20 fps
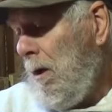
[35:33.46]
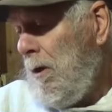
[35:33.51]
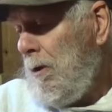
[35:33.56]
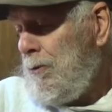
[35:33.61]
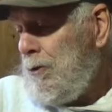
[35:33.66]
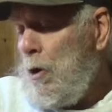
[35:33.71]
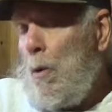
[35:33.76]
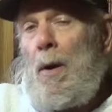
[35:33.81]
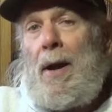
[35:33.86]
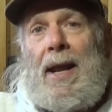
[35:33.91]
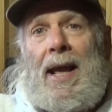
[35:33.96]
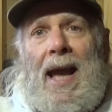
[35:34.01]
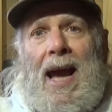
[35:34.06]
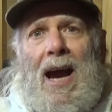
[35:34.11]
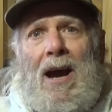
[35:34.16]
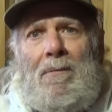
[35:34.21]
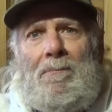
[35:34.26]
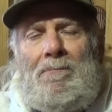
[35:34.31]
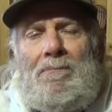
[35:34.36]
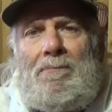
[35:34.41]
So
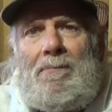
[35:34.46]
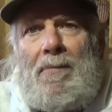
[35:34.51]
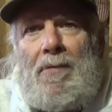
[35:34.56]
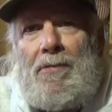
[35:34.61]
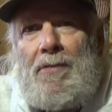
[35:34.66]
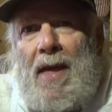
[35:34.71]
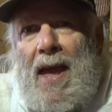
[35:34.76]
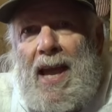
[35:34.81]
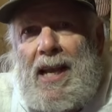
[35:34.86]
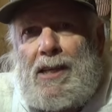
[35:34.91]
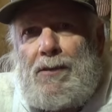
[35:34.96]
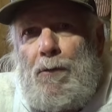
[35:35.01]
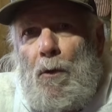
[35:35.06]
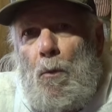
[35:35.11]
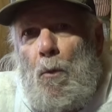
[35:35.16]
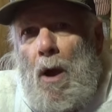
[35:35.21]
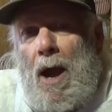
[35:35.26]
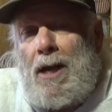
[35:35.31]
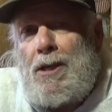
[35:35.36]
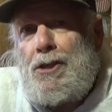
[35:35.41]
anyhow, thanks for
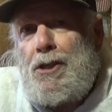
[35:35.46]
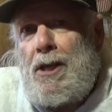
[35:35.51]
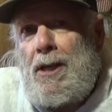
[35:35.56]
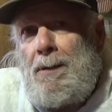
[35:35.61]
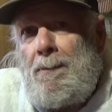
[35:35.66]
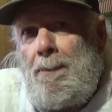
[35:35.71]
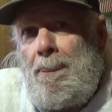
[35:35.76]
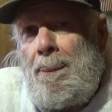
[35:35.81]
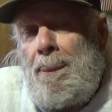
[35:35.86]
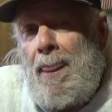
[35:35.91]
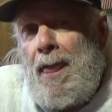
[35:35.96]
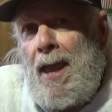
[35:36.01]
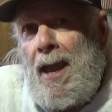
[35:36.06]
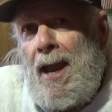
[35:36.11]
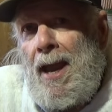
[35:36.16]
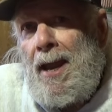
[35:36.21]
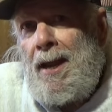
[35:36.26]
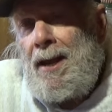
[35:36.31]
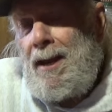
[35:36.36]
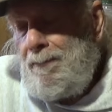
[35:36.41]
watching, and